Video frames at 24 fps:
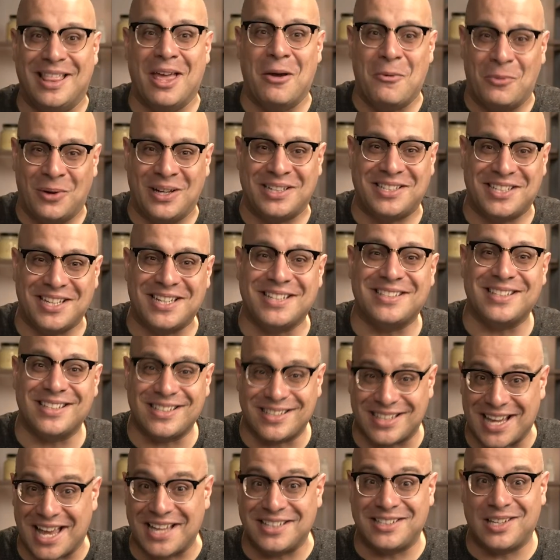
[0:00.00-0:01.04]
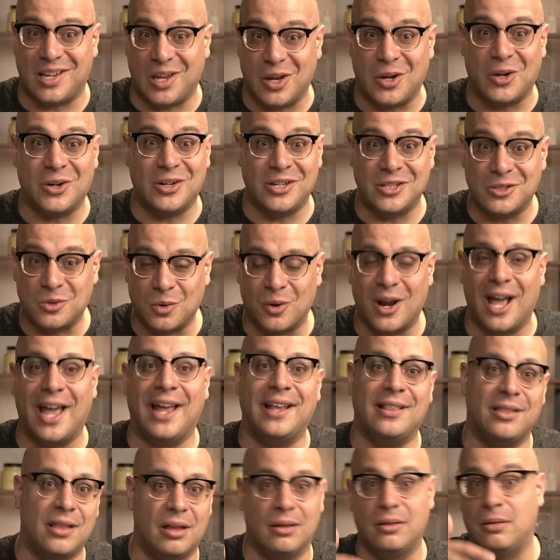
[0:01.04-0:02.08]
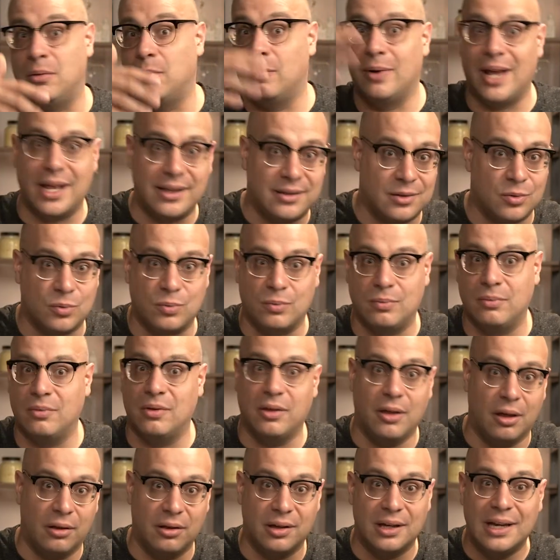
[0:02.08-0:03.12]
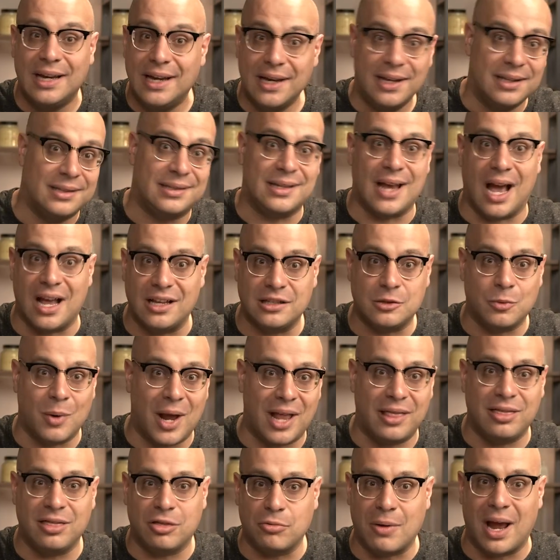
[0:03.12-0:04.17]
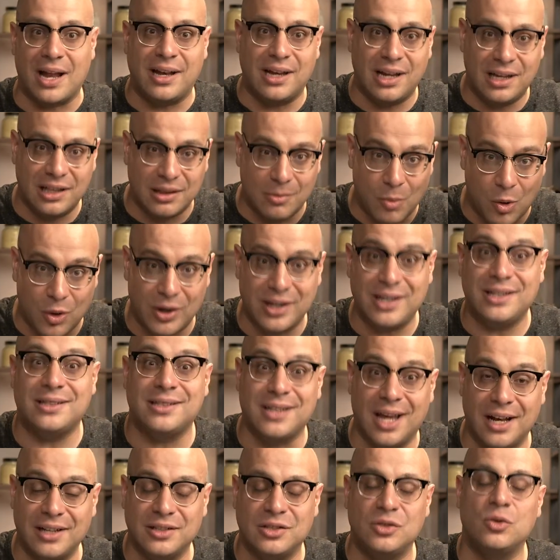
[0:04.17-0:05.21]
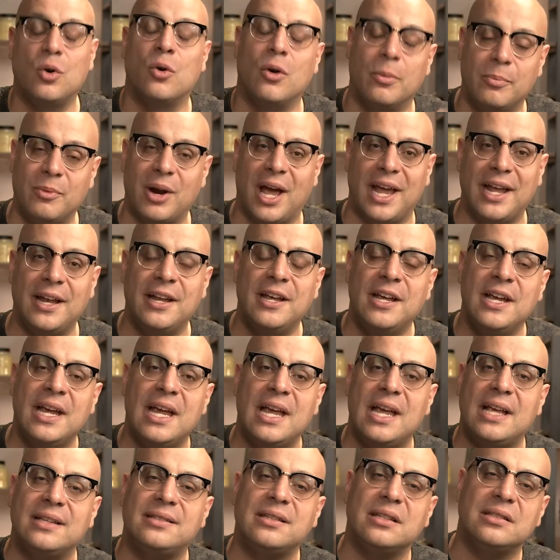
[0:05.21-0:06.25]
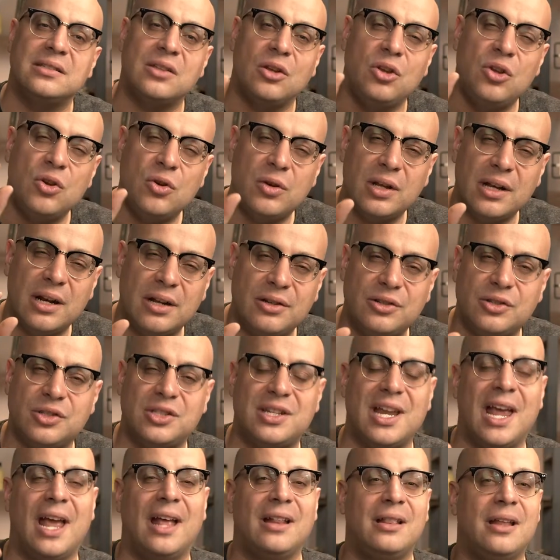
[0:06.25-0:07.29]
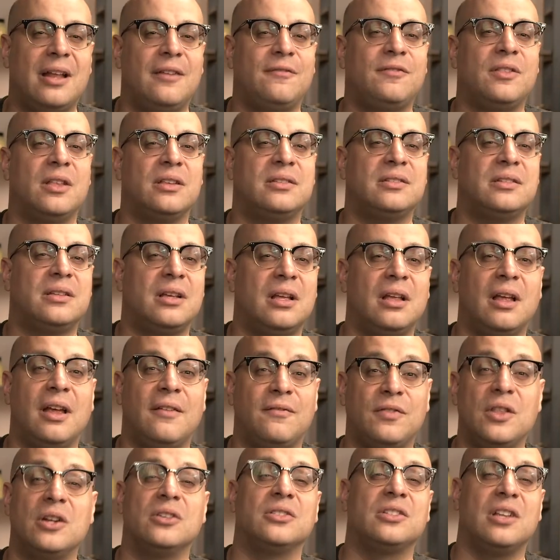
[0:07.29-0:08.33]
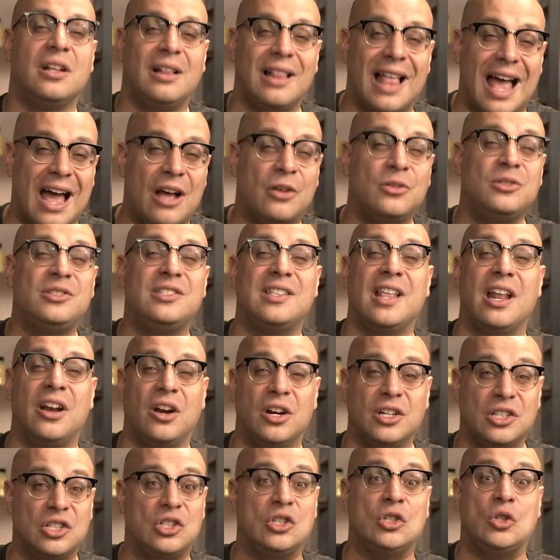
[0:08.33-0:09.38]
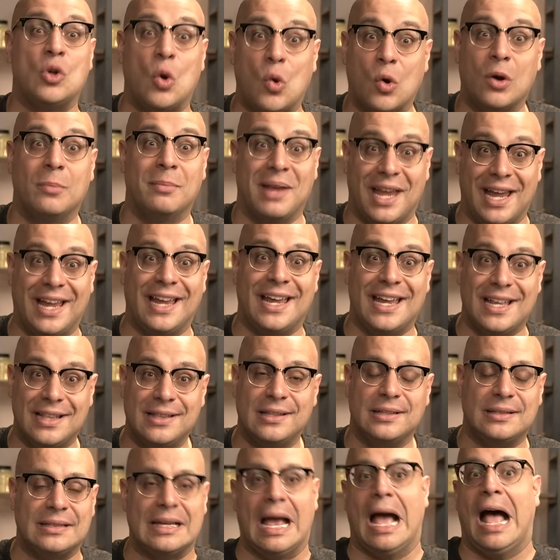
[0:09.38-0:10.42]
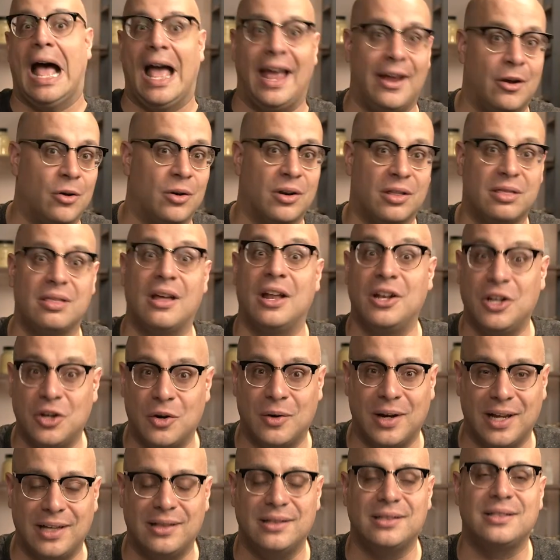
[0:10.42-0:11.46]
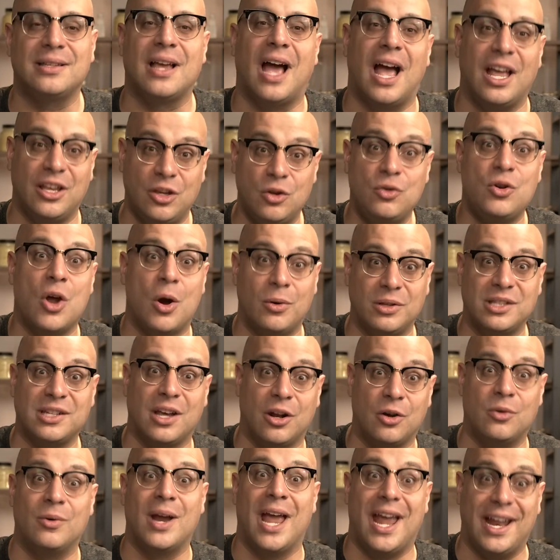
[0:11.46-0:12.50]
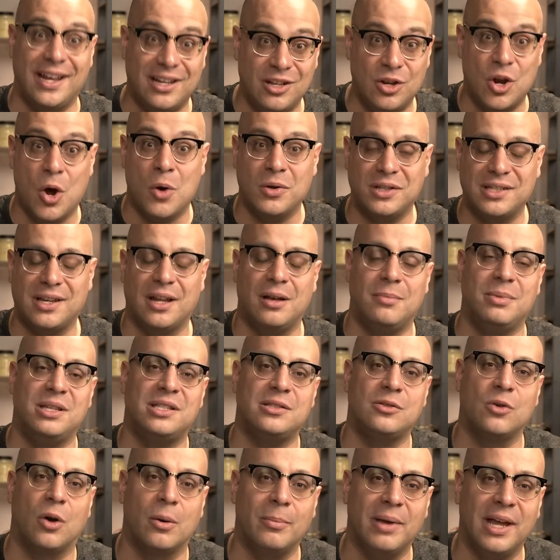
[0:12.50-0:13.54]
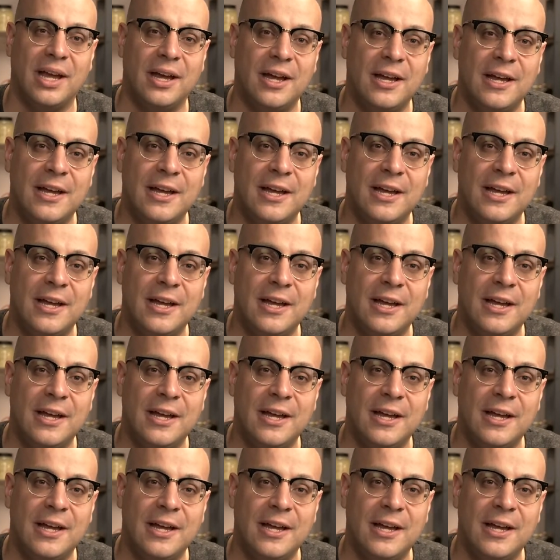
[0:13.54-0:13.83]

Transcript: that what Jesus says here is right, that the, red's, the sky's red and threatening in the morning, it's going to storm, right? He says, so you can understand that if, this, if there's clouds that are storming in the sky or thundering in the sky, you know it's going to rain, you know it's going to be stormy.